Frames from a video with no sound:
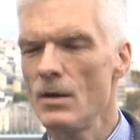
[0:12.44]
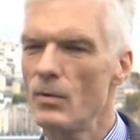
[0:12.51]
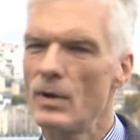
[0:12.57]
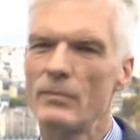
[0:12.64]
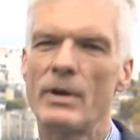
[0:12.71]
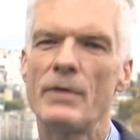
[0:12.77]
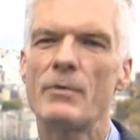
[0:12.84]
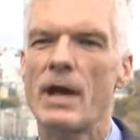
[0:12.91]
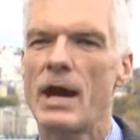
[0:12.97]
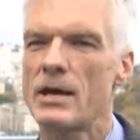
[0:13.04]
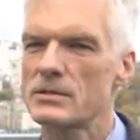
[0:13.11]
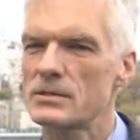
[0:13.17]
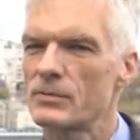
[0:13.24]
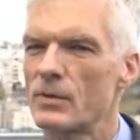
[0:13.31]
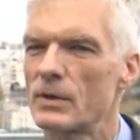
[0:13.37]
Well, when we
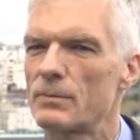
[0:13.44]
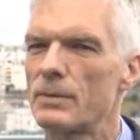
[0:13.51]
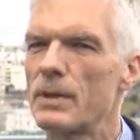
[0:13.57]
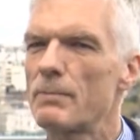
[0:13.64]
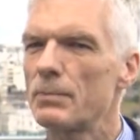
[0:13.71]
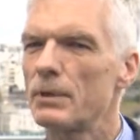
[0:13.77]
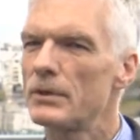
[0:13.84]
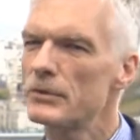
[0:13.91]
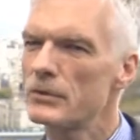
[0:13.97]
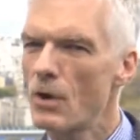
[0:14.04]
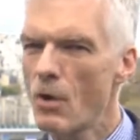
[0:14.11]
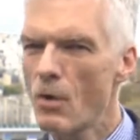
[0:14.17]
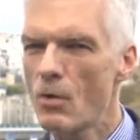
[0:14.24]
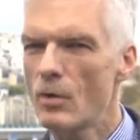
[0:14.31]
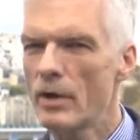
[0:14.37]
ask what people
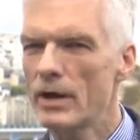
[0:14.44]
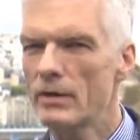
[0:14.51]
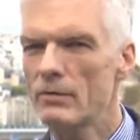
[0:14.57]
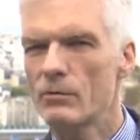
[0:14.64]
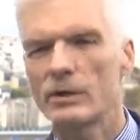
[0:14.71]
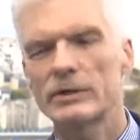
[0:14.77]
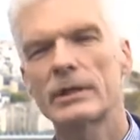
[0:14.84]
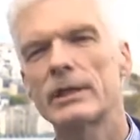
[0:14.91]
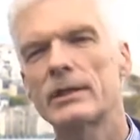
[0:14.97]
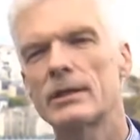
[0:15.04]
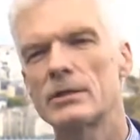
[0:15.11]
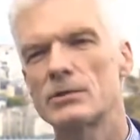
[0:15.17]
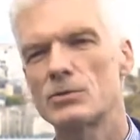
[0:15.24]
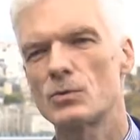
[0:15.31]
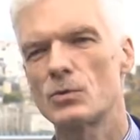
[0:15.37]
know and what they
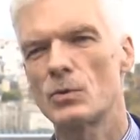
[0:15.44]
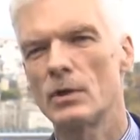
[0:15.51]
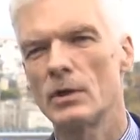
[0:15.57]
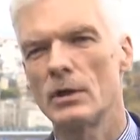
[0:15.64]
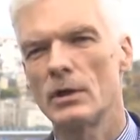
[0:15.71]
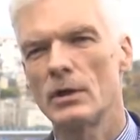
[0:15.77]
can do,